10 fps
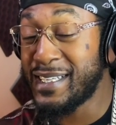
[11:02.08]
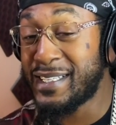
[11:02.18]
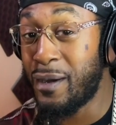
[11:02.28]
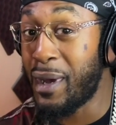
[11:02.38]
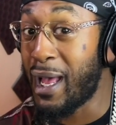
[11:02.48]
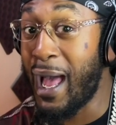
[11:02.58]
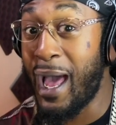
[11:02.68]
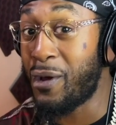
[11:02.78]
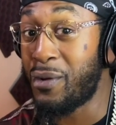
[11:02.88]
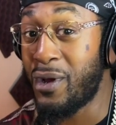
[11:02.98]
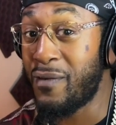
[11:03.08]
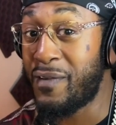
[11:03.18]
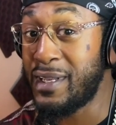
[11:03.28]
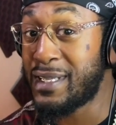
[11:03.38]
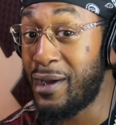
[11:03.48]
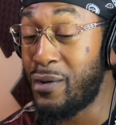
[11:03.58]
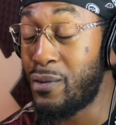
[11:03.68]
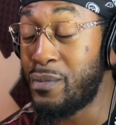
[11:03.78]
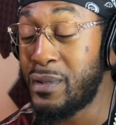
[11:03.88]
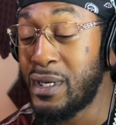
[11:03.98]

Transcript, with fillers: just talking about, I don't know if he's home.